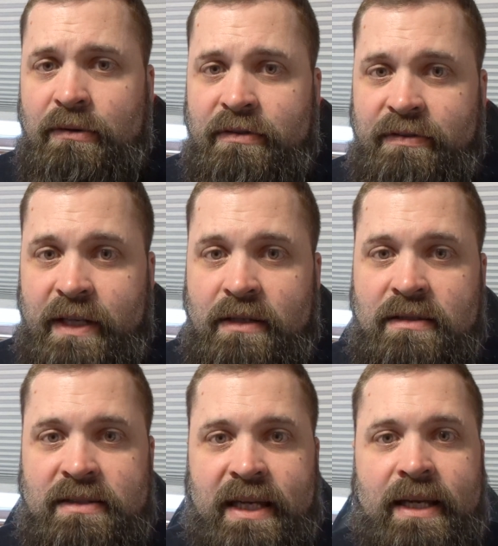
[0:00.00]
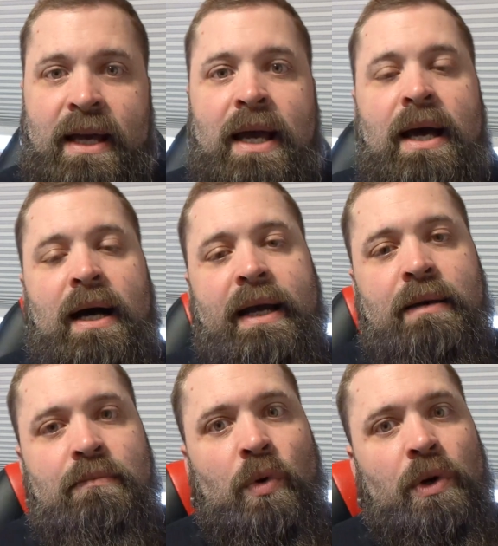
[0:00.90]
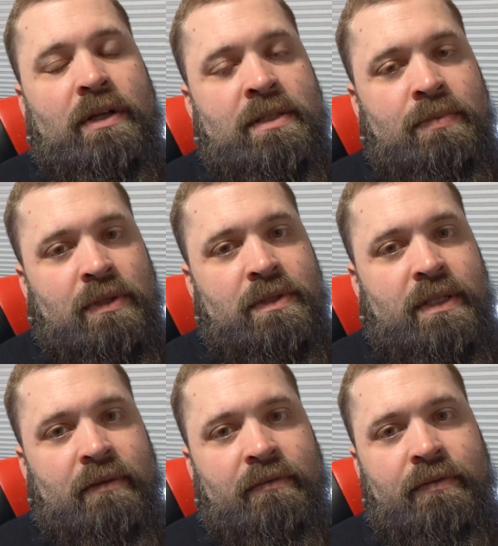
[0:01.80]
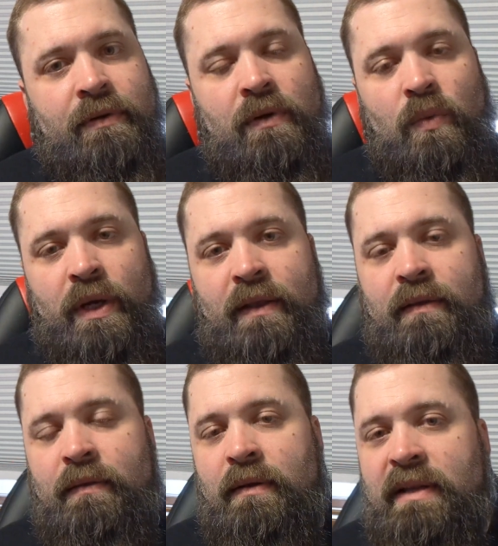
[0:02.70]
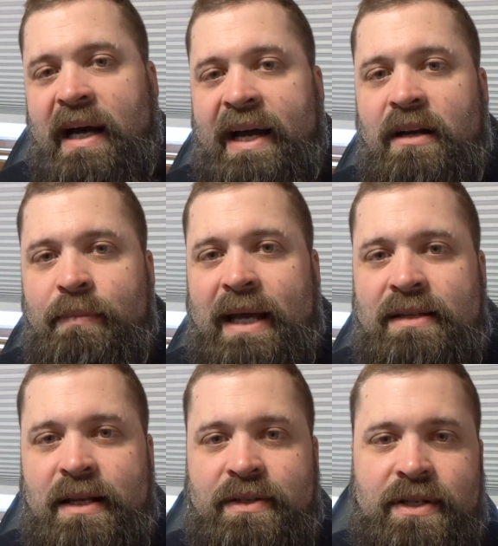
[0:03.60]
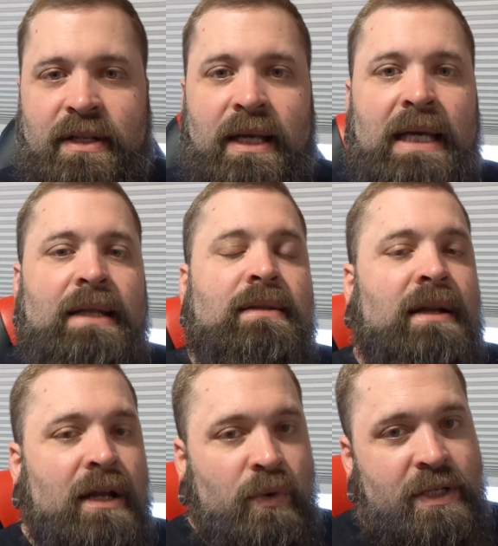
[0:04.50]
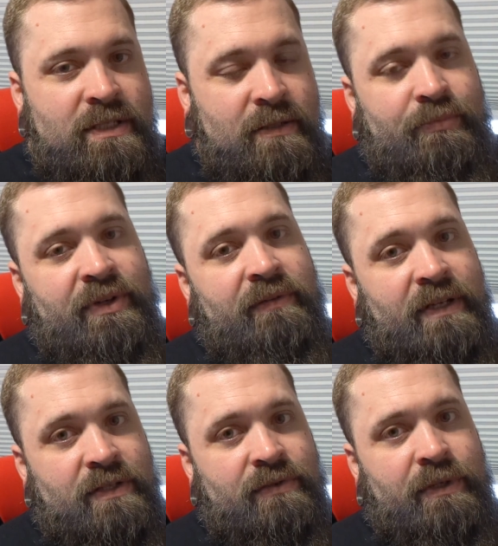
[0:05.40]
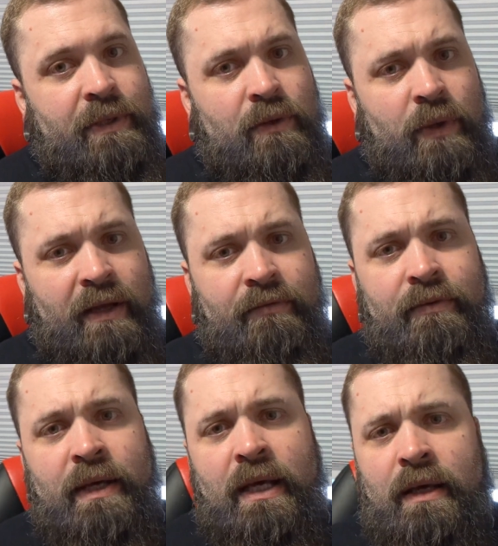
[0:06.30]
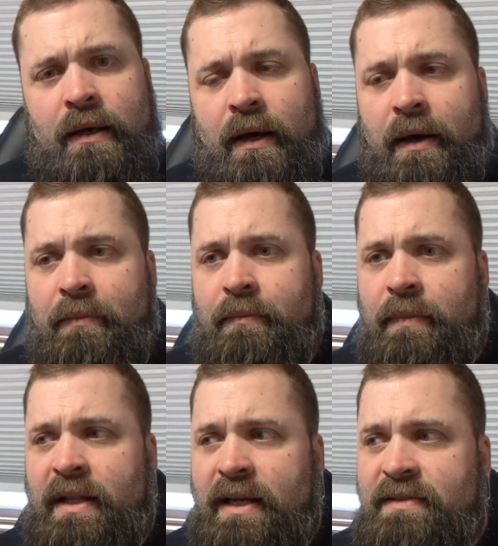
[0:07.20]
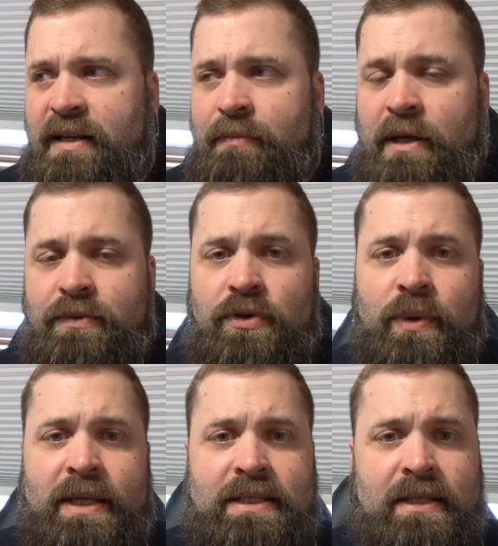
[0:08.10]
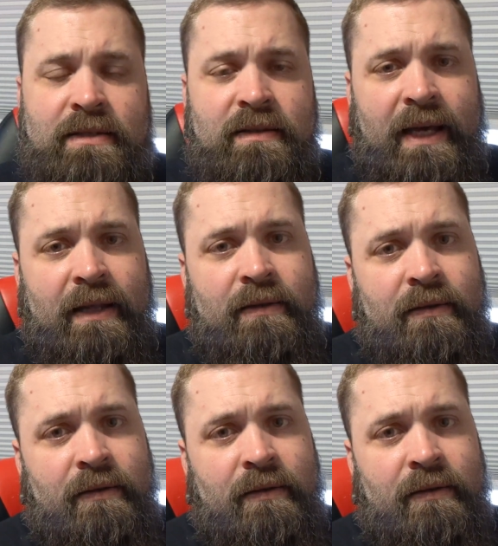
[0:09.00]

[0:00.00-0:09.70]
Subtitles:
it feels, like I am more explosive with the higher band tension than I was the previous 3 week wave. And like I said, I'm now 2 weeks into that